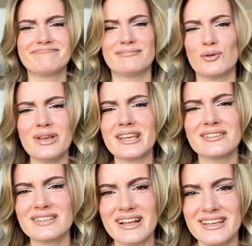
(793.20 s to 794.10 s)
We can
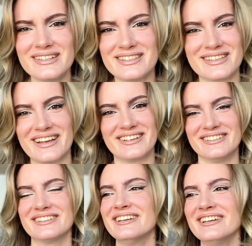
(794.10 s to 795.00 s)
die any
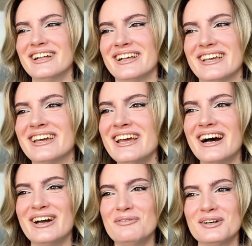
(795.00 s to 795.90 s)
second. Like
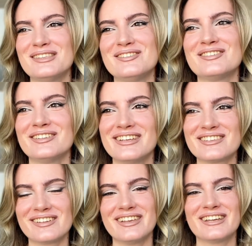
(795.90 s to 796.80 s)
I want you to
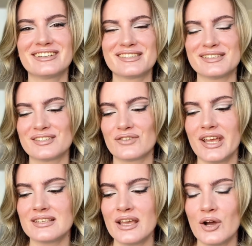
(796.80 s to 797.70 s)
literally
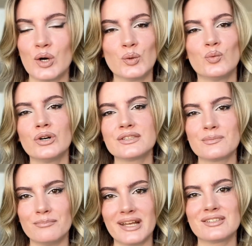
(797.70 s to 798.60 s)
concentrate on what
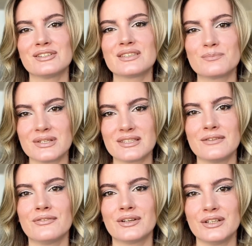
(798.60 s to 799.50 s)
matters
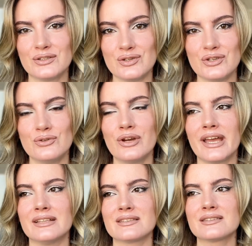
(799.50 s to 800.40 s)
specifically to you
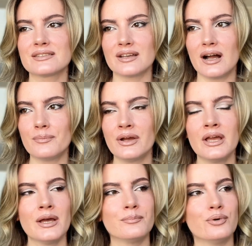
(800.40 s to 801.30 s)
and stop
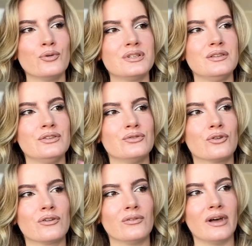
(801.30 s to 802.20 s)
putting
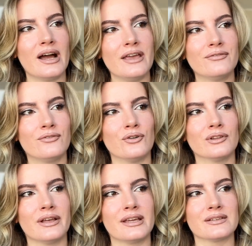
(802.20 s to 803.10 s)
your life on
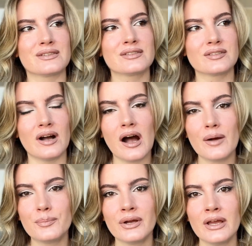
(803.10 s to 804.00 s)
like a stop